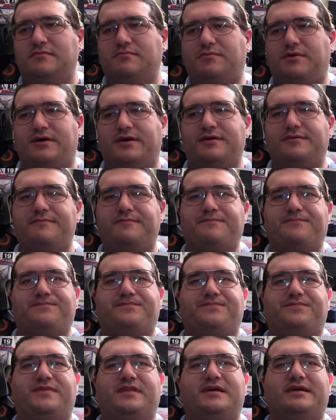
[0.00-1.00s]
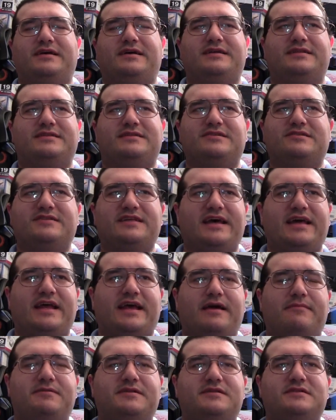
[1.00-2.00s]
But until that
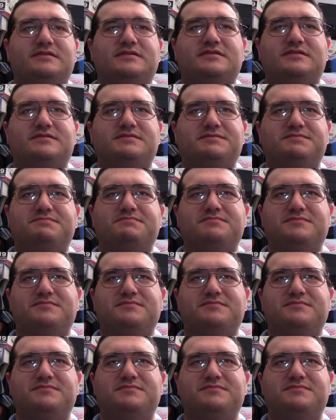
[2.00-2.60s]
happens,